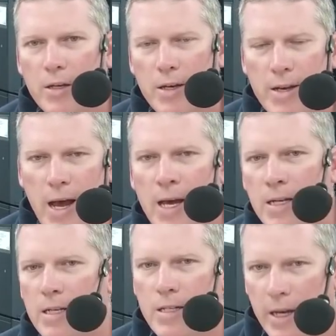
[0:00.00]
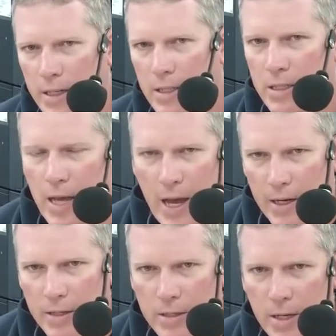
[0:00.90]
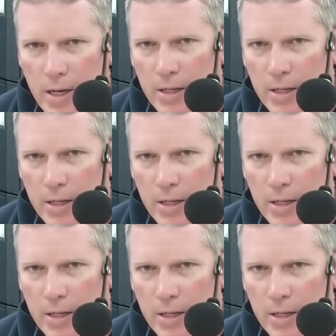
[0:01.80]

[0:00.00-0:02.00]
non-detected status.